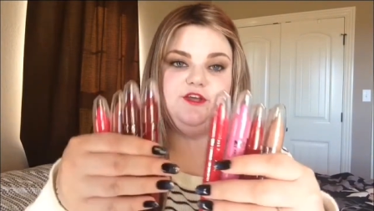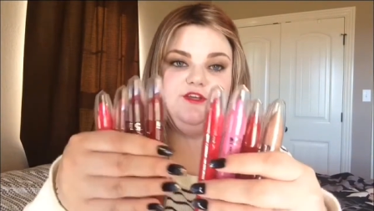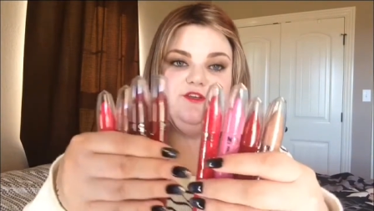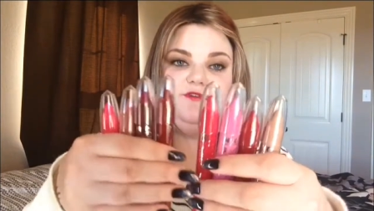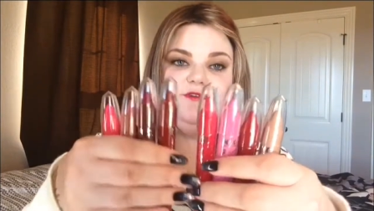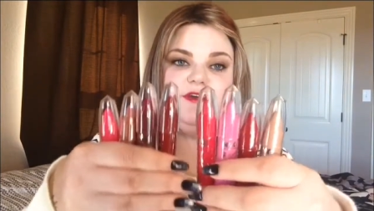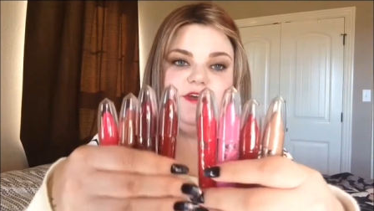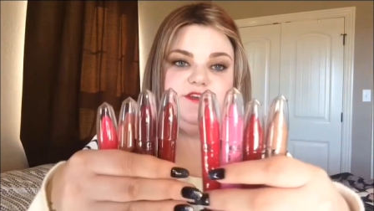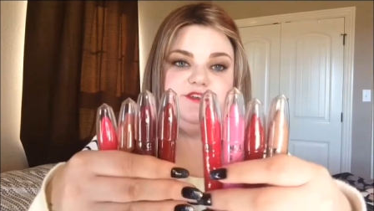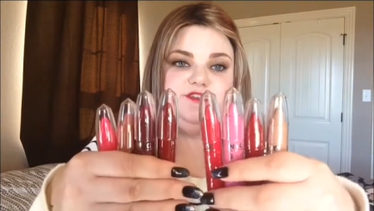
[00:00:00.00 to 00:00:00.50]

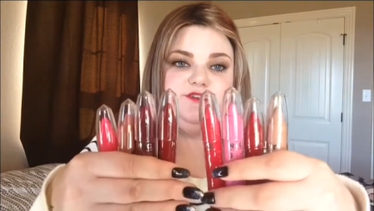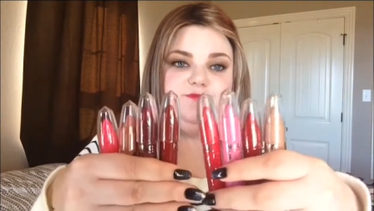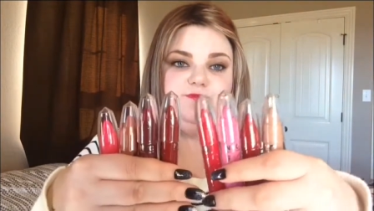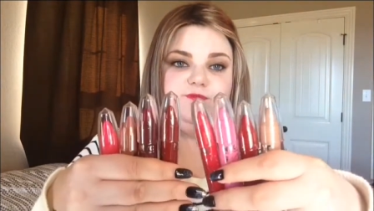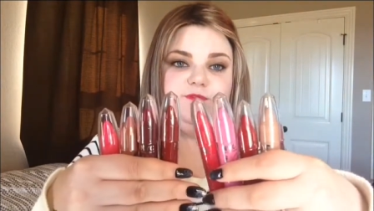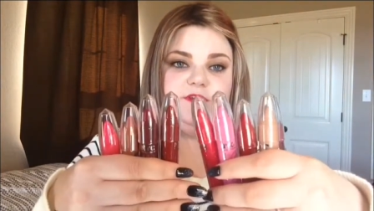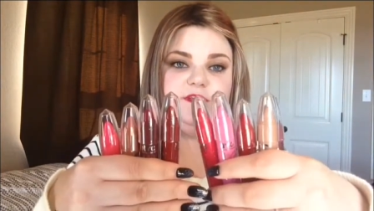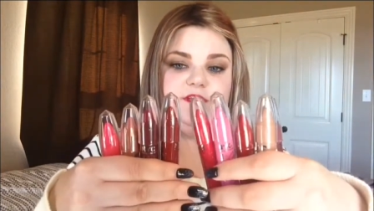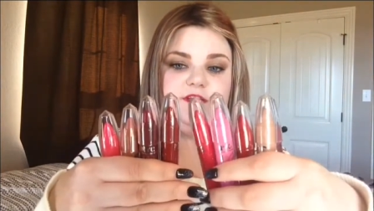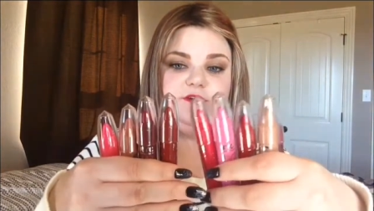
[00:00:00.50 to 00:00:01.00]
you guys should
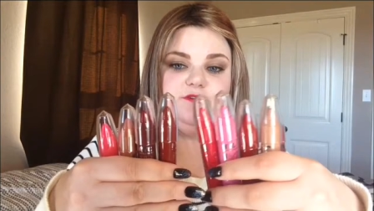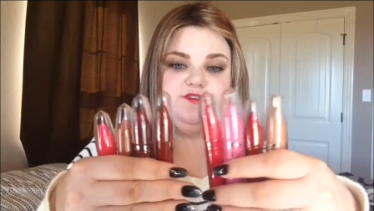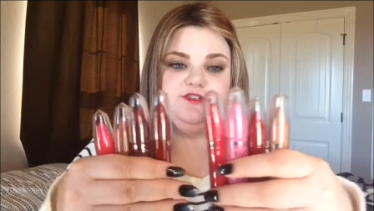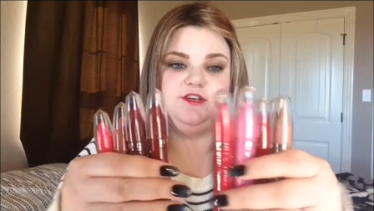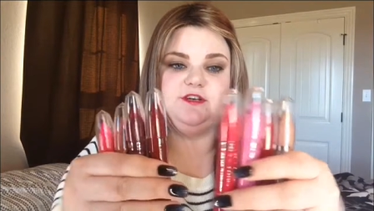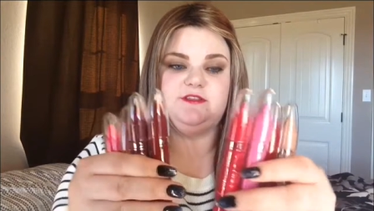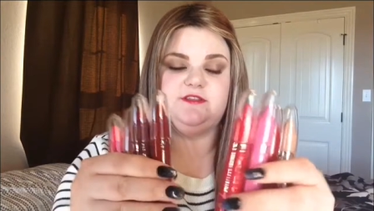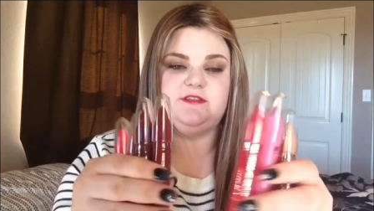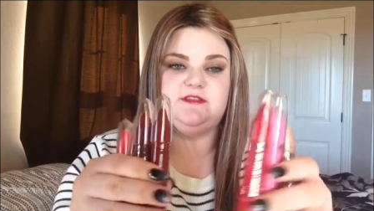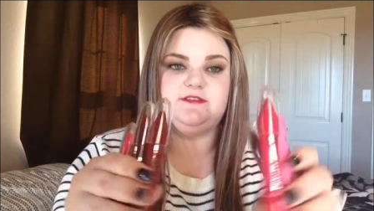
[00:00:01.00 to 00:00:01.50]
really go
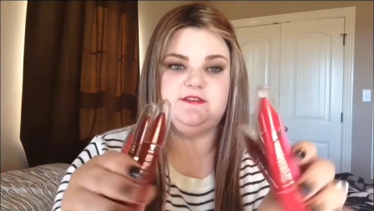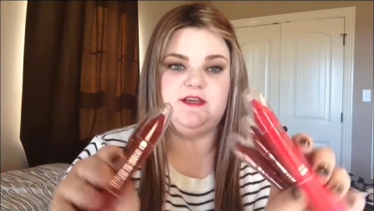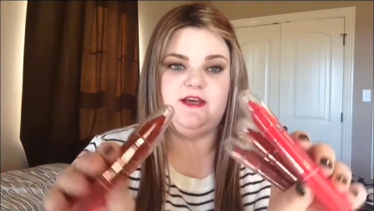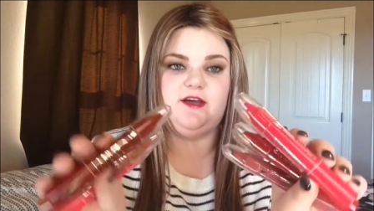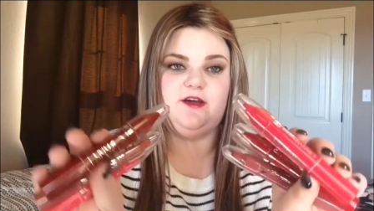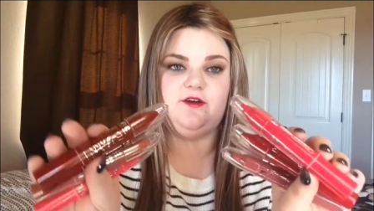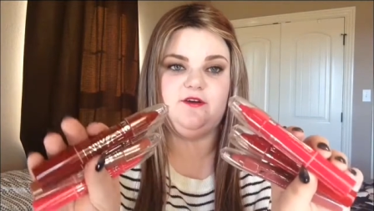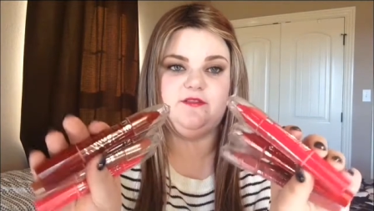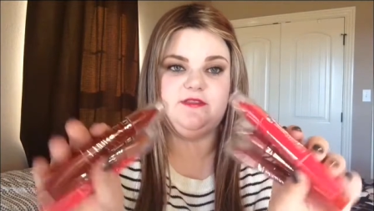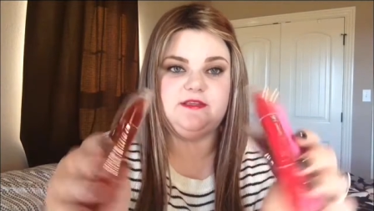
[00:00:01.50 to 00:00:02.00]
check these
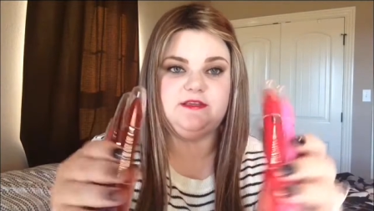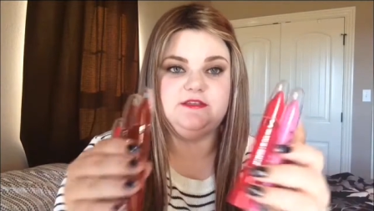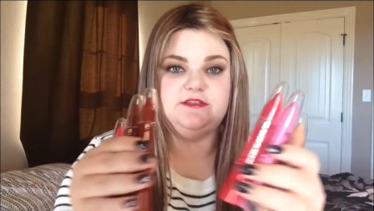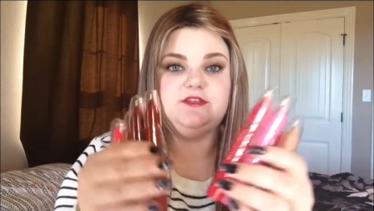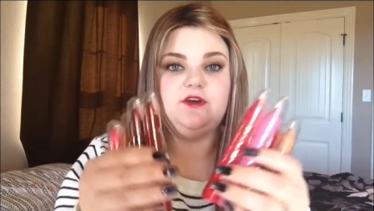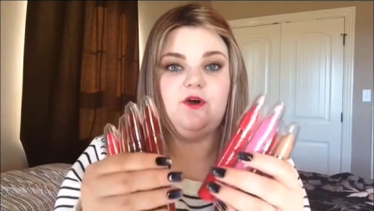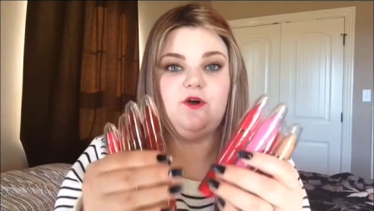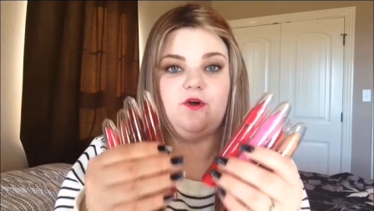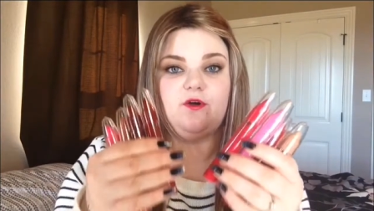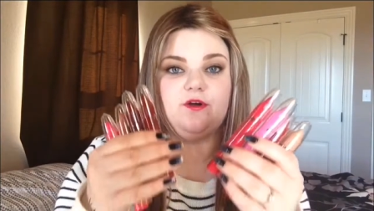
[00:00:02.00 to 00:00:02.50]
out. These
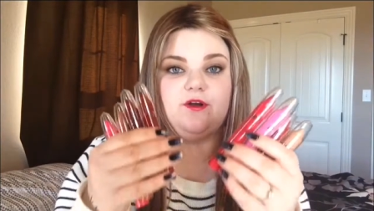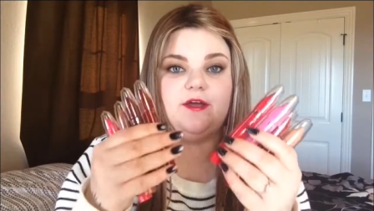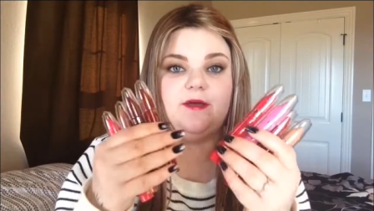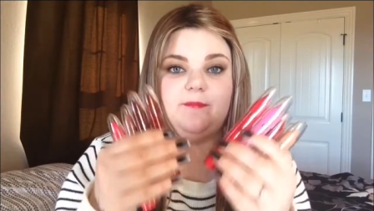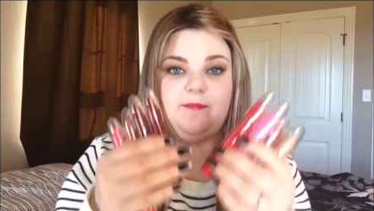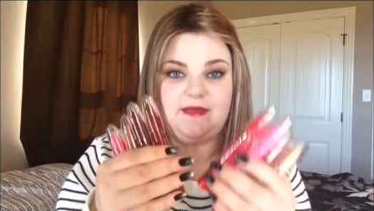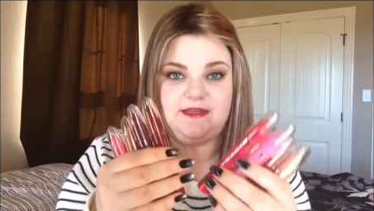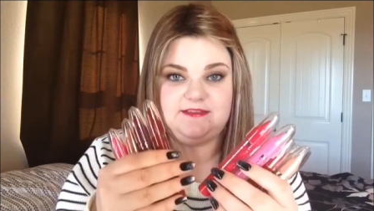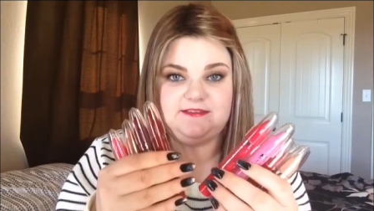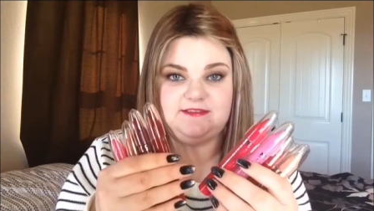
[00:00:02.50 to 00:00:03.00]
are
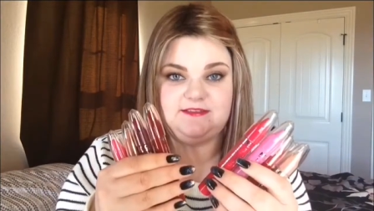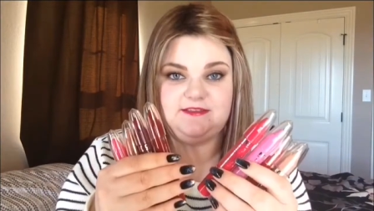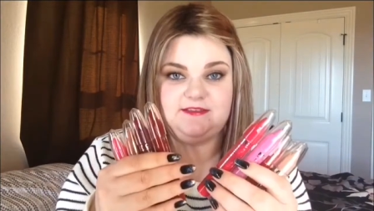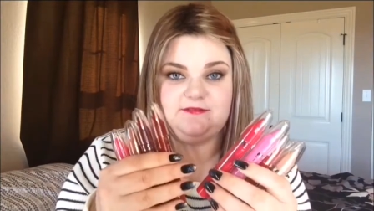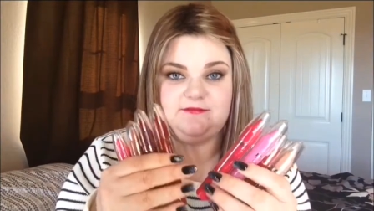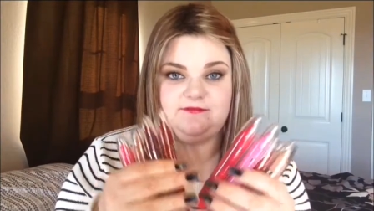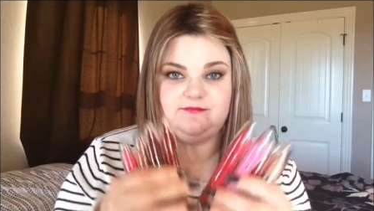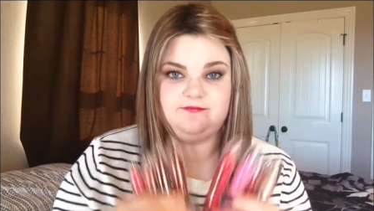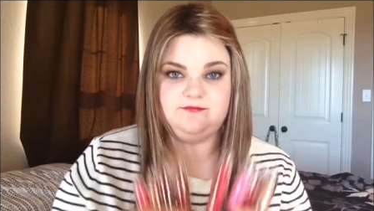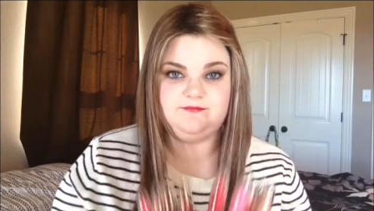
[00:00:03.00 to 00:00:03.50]
amazing.